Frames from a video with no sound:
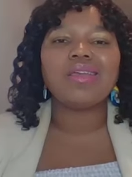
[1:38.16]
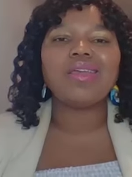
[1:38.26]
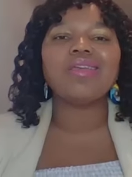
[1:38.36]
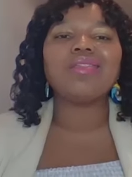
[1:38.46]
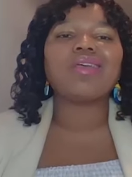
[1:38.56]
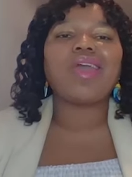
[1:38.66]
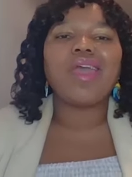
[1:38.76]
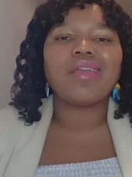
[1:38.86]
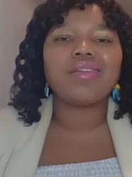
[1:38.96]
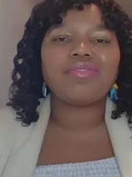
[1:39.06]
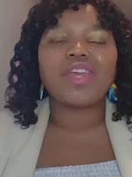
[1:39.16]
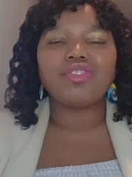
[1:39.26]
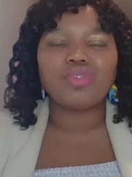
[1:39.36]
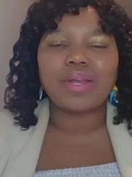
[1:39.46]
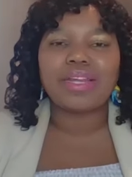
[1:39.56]
in the end,
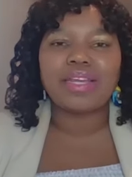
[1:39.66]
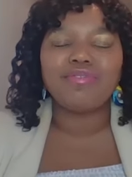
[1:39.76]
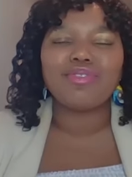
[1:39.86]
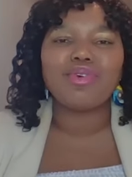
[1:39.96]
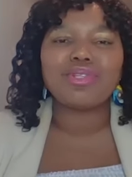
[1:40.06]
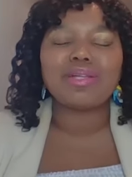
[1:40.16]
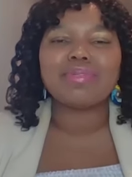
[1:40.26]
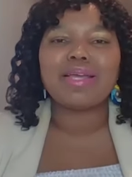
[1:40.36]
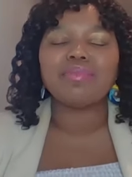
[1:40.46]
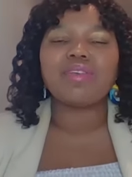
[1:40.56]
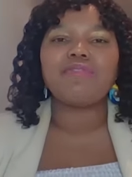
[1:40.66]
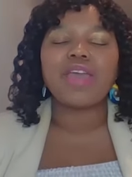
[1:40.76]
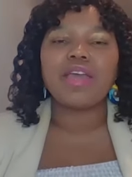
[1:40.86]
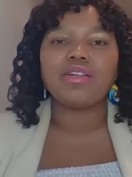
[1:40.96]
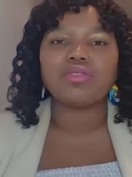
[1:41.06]
eventually, even though sometimes they
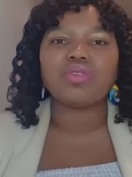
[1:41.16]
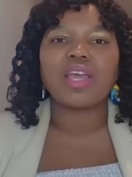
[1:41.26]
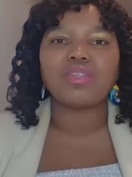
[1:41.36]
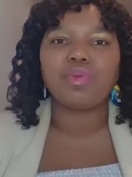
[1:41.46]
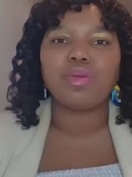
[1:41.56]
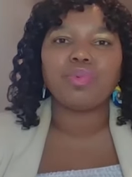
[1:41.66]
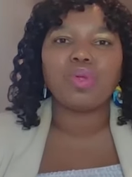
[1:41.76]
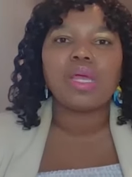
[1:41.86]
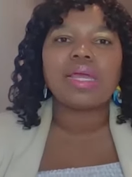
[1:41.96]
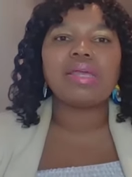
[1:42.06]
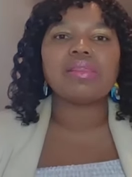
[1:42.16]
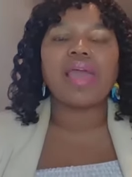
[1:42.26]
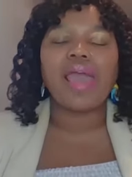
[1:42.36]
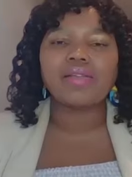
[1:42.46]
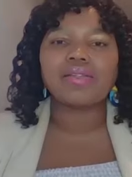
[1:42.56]
fail to catch people in
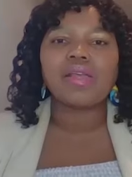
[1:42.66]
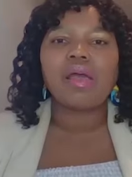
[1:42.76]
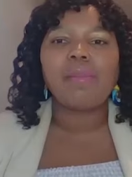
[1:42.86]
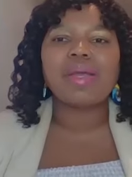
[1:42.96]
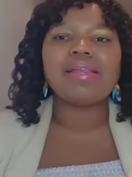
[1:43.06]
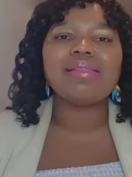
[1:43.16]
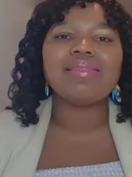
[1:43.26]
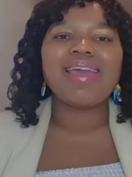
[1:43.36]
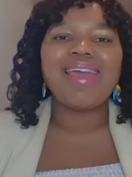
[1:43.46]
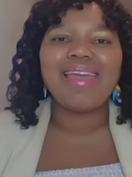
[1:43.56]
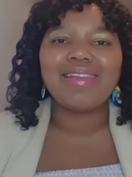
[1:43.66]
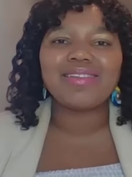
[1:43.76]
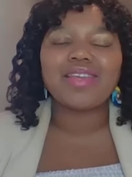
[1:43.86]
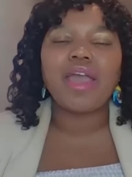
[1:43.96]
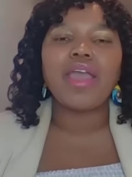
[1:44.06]
the act, but in the
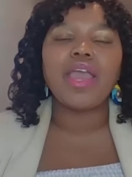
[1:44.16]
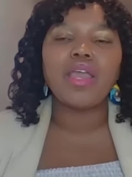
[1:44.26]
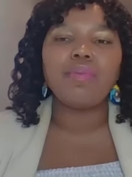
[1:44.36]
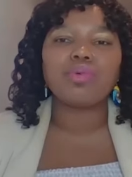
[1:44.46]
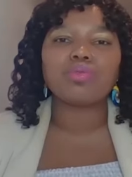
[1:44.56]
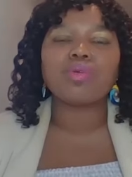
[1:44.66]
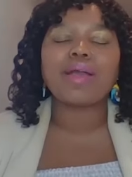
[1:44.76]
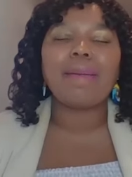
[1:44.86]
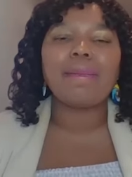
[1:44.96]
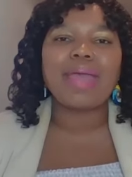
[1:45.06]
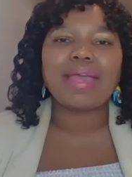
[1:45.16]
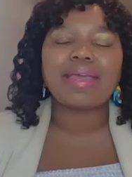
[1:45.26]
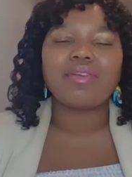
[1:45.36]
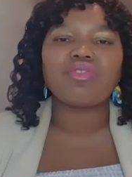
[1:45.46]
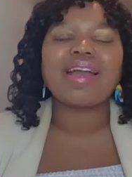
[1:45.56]
end, they are able to come
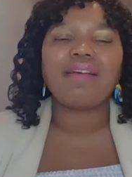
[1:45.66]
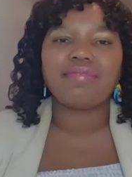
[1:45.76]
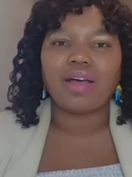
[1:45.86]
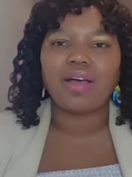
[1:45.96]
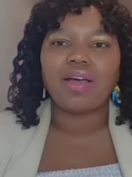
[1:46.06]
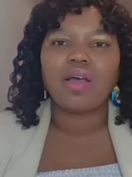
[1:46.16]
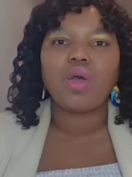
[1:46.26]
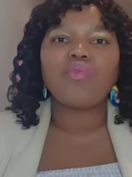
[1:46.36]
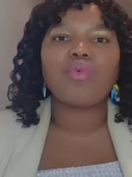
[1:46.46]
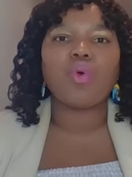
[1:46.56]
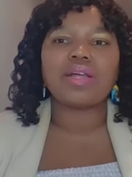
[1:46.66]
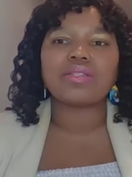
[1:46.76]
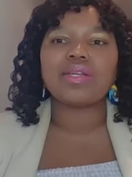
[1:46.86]
back and recover for us.